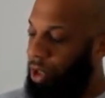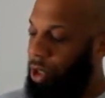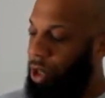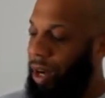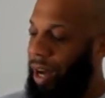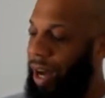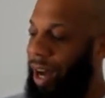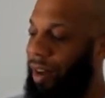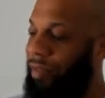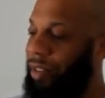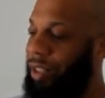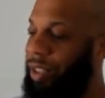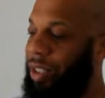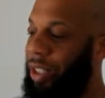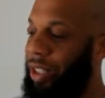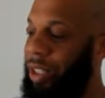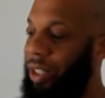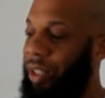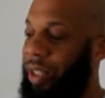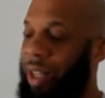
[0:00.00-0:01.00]

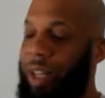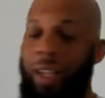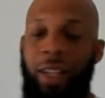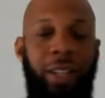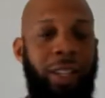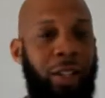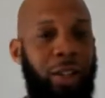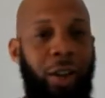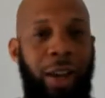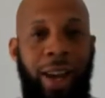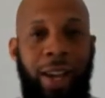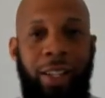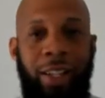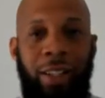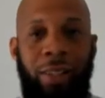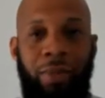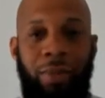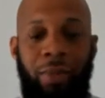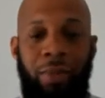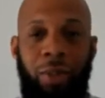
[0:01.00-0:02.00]
obviously, had
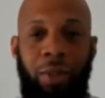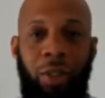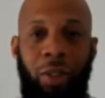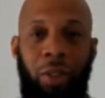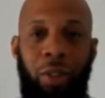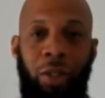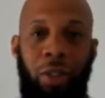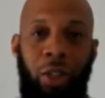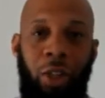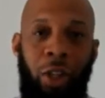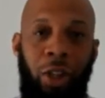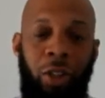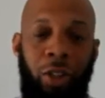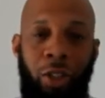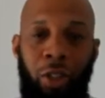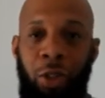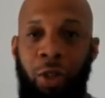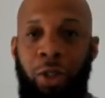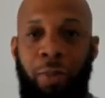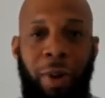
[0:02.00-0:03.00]
to,
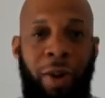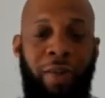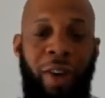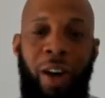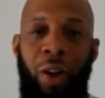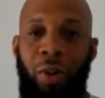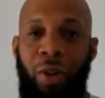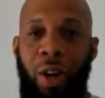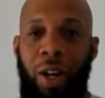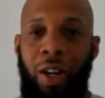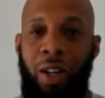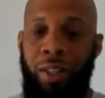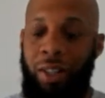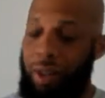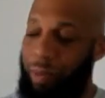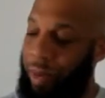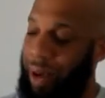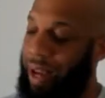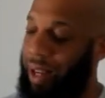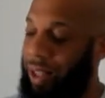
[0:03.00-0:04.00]
use my vinyl cutter
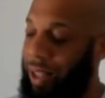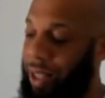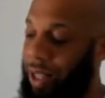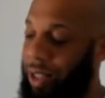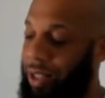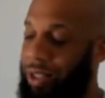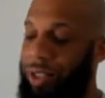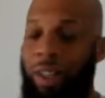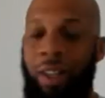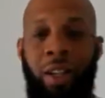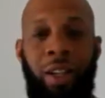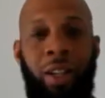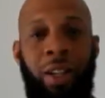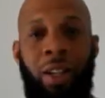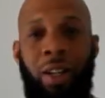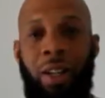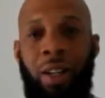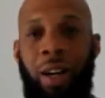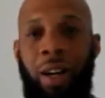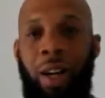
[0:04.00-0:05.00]
to make this.
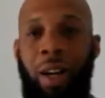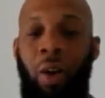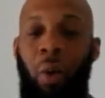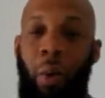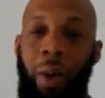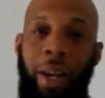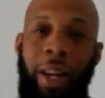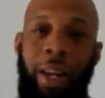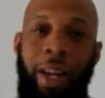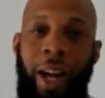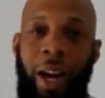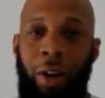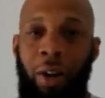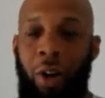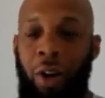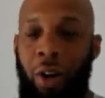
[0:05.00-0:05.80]
weeded out